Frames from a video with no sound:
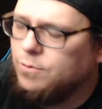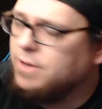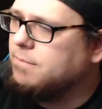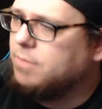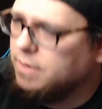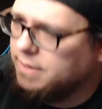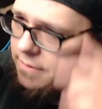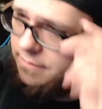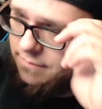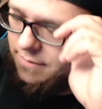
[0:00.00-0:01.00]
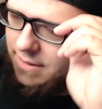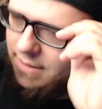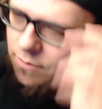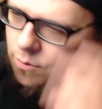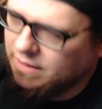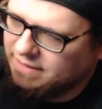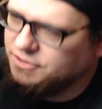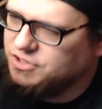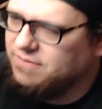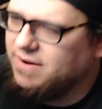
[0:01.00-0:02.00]
Birkin, or like the
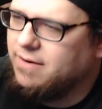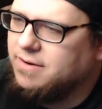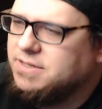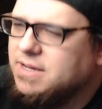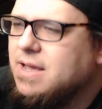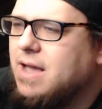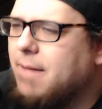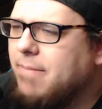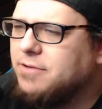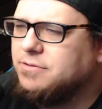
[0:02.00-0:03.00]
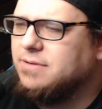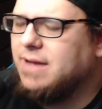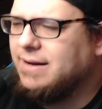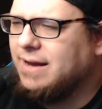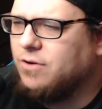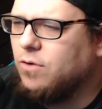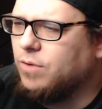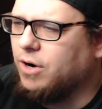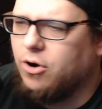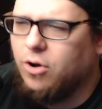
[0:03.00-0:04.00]
G virus. I don't
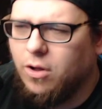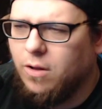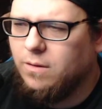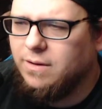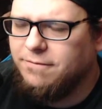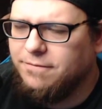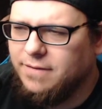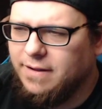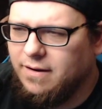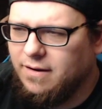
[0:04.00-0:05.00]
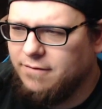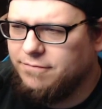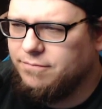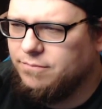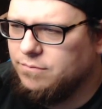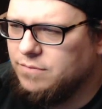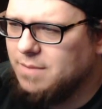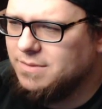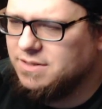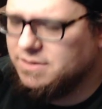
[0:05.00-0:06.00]
recall if
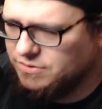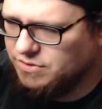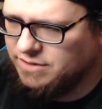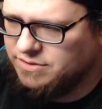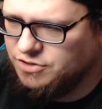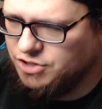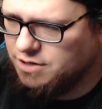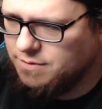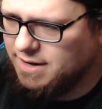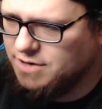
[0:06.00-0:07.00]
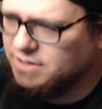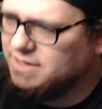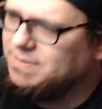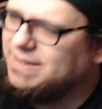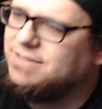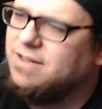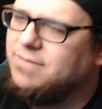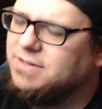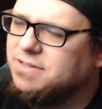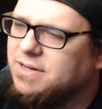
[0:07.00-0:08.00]
Nemesis is a G creation, because
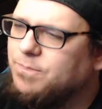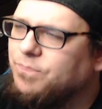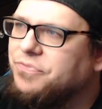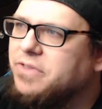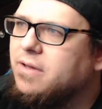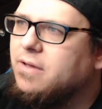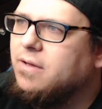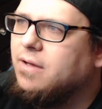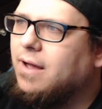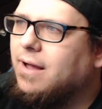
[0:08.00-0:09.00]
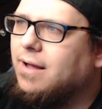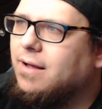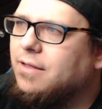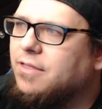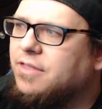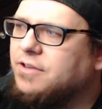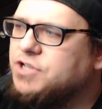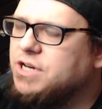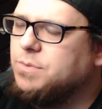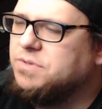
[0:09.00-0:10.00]
obviously the
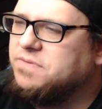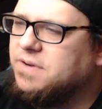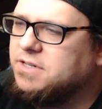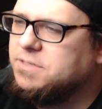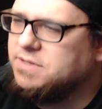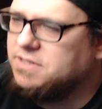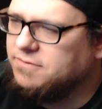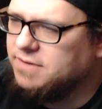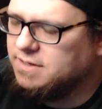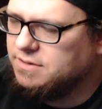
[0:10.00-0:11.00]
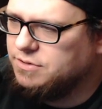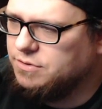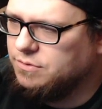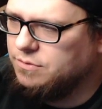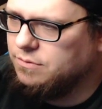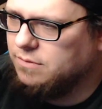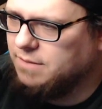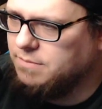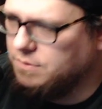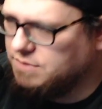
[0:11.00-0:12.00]
G was very specific to like
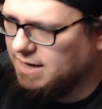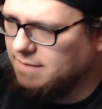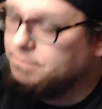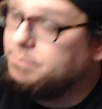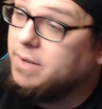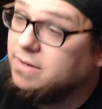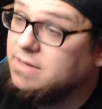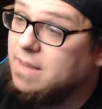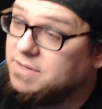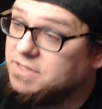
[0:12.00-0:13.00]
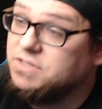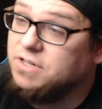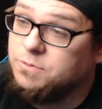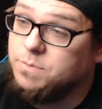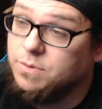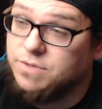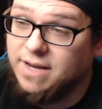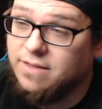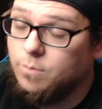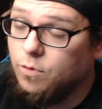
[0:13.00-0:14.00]
mutate. But Nemesis does
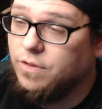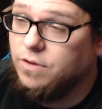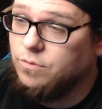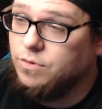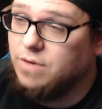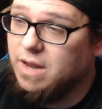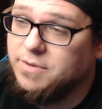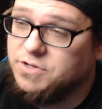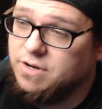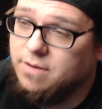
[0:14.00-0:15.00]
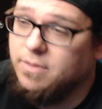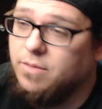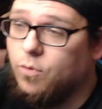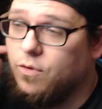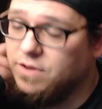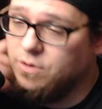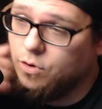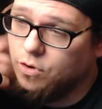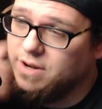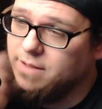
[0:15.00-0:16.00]
mutate. The more that you do damage to him, and the more that you
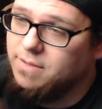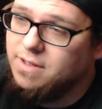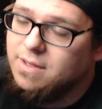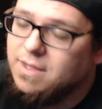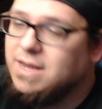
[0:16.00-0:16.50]
hurt him, he